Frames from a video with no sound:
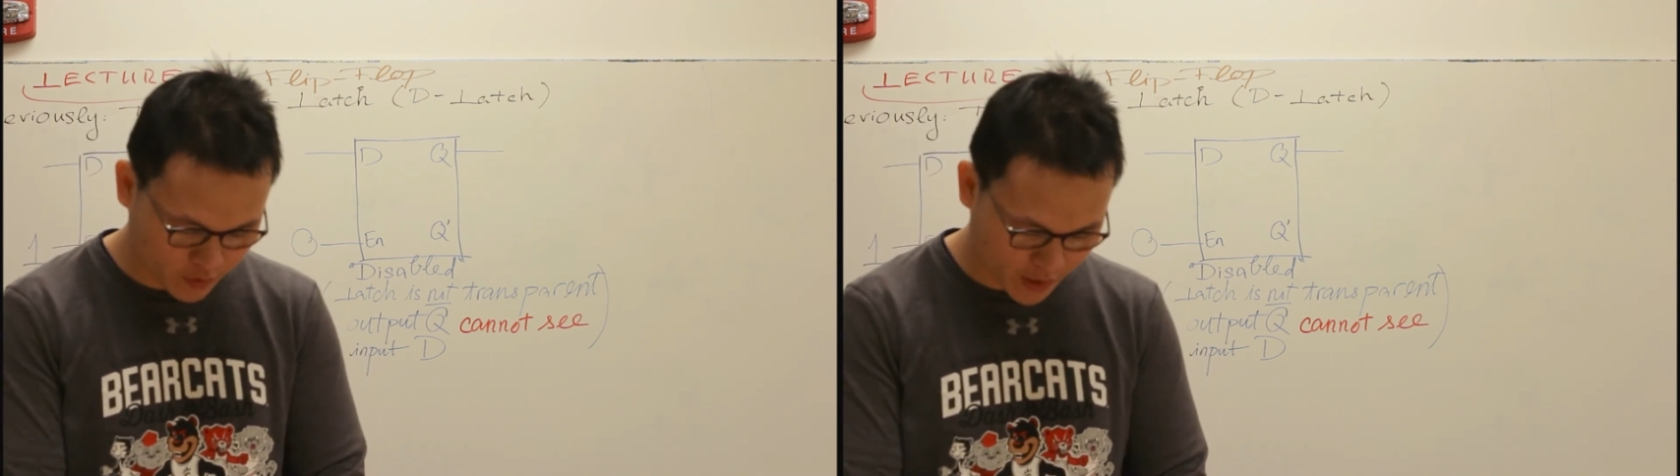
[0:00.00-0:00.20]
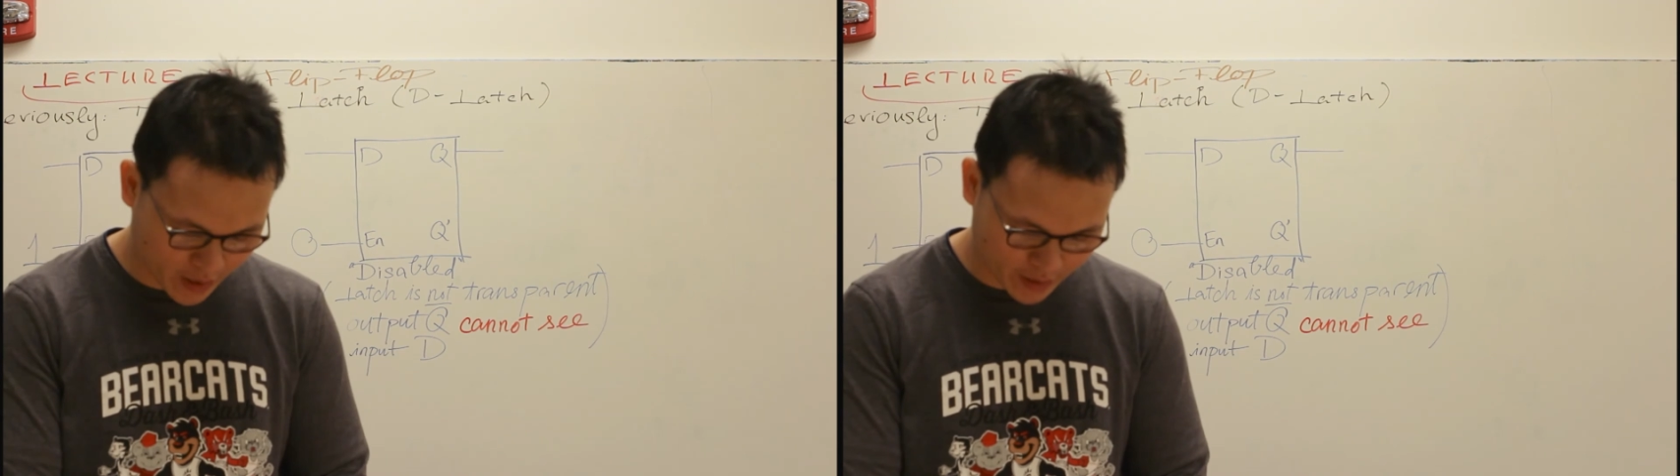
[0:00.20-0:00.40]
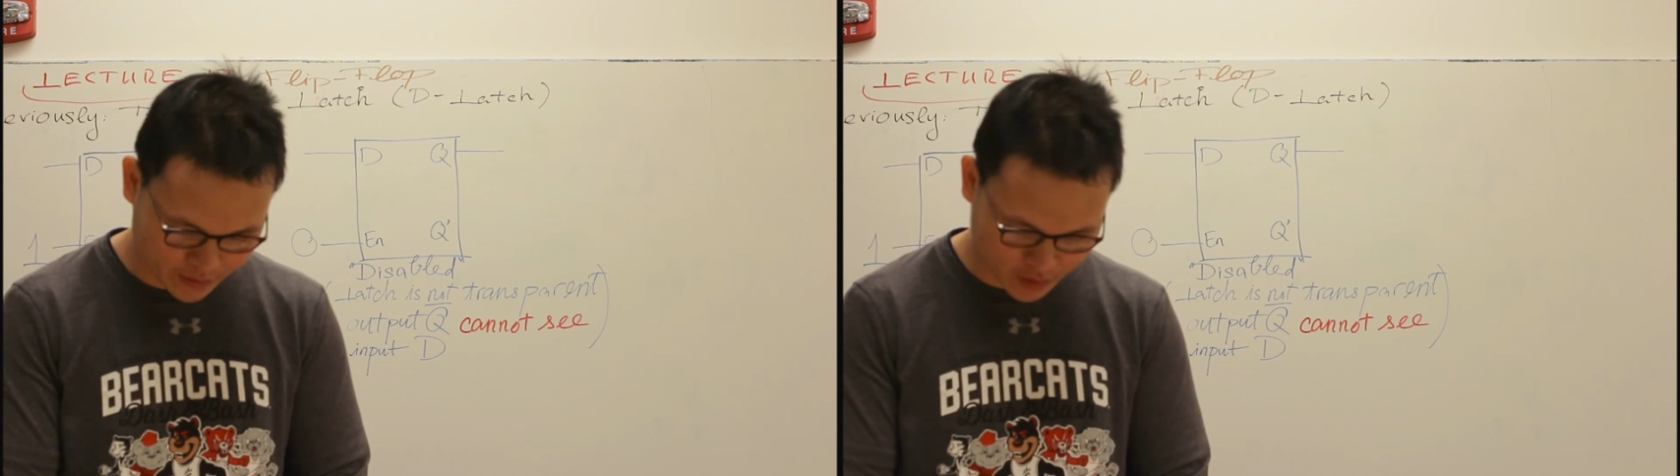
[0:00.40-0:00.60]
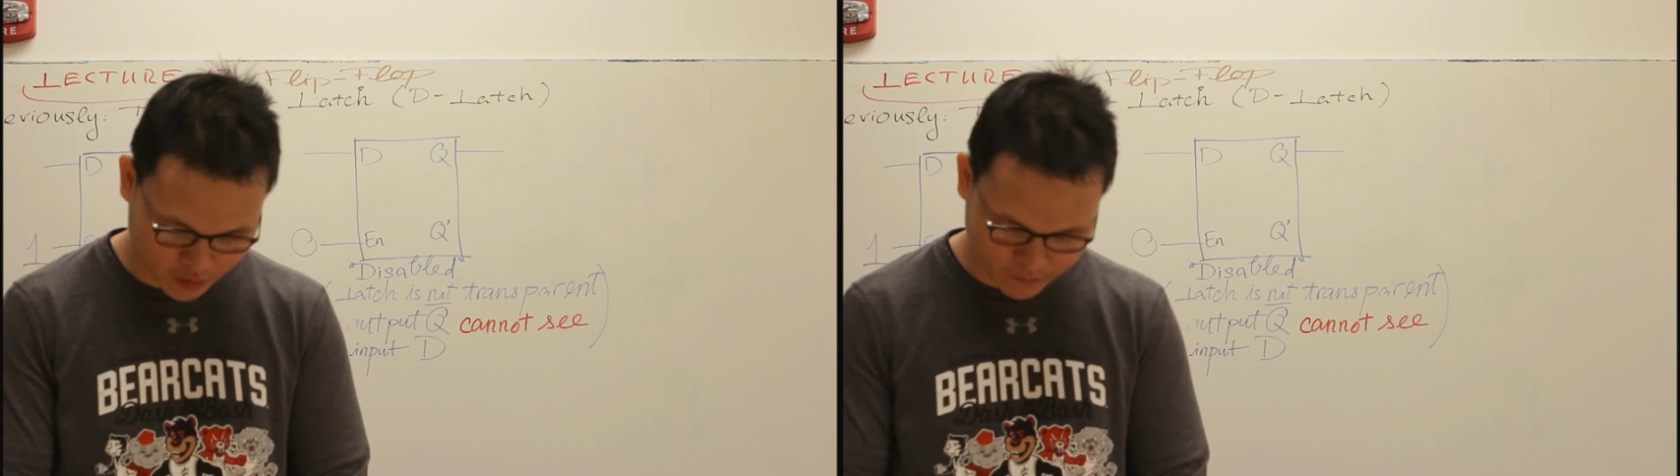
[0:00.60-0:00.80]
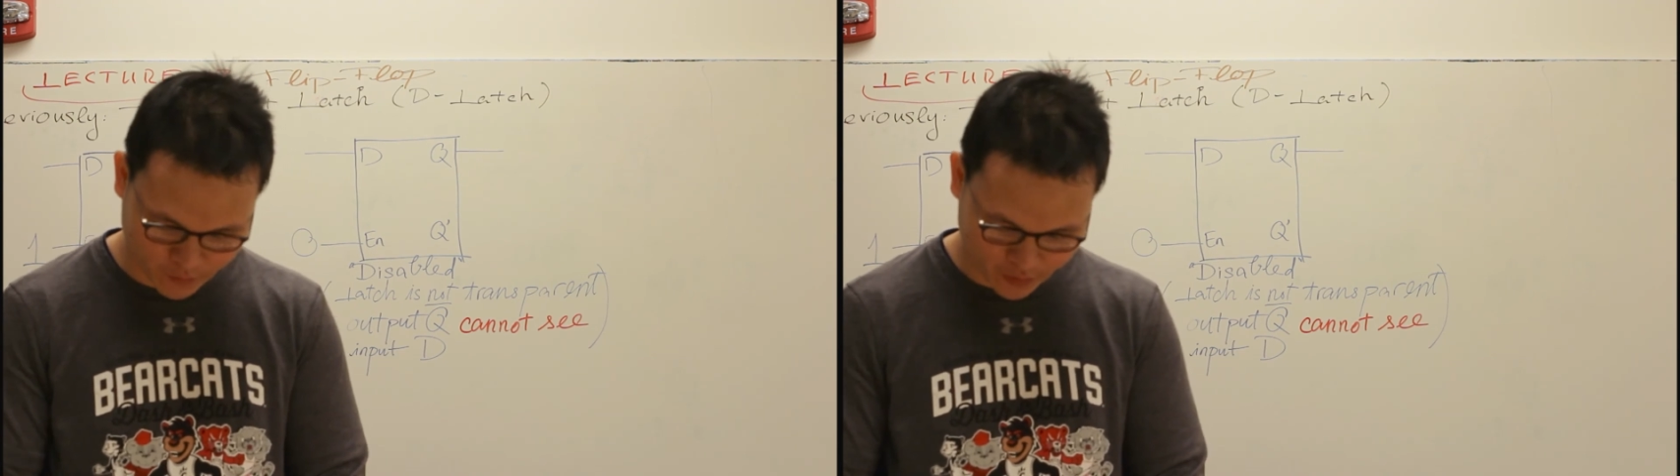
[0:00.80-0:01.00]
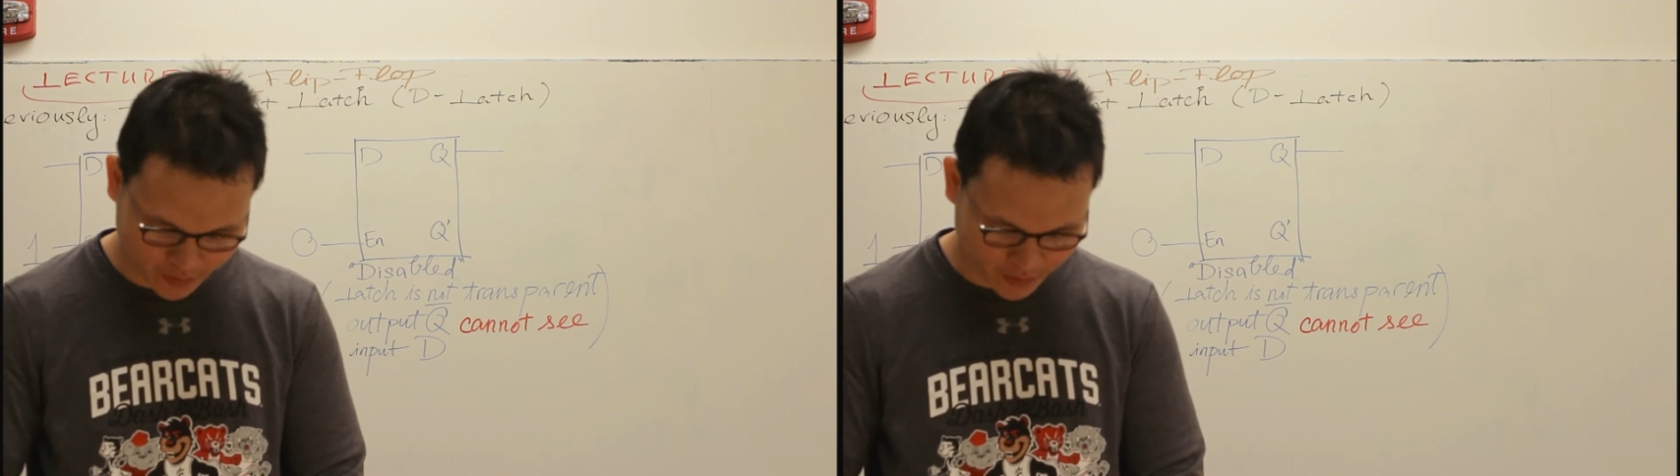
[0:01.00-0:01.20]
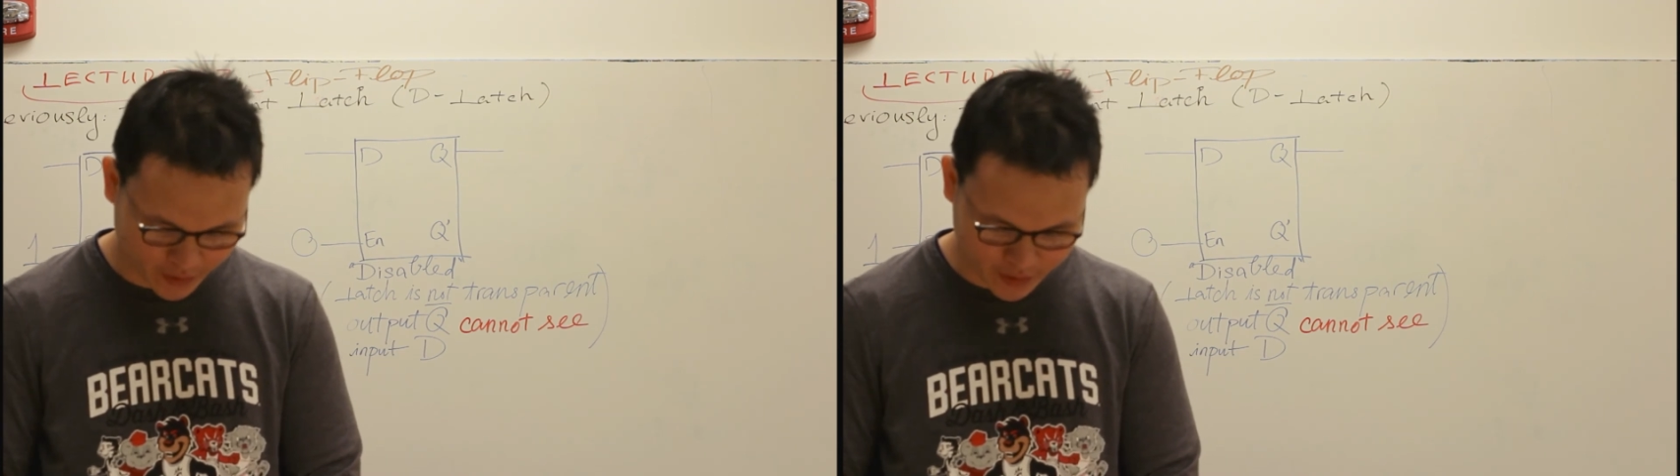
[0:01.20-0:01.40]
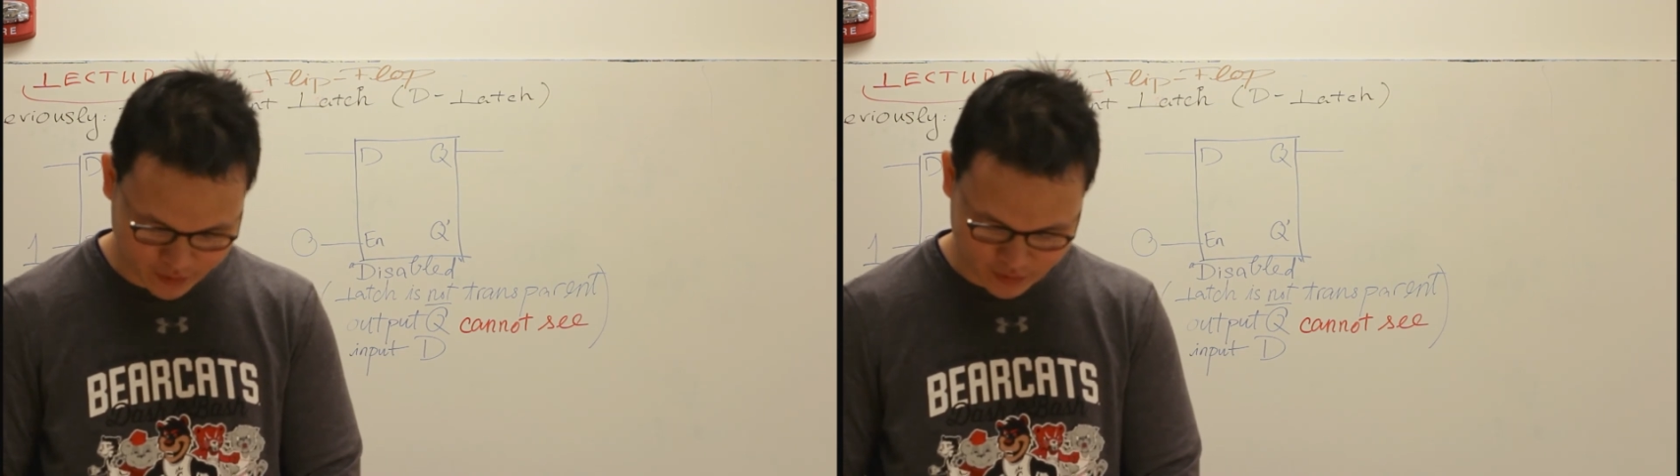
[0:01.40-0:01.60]
guys don't
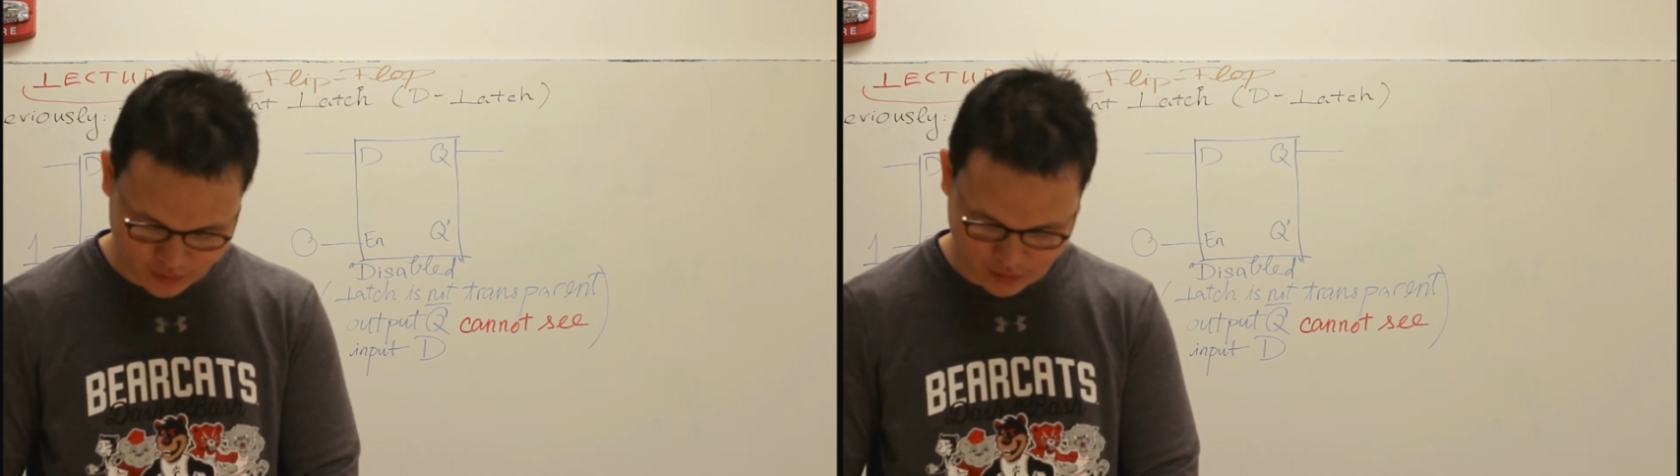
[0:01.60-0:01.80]
forget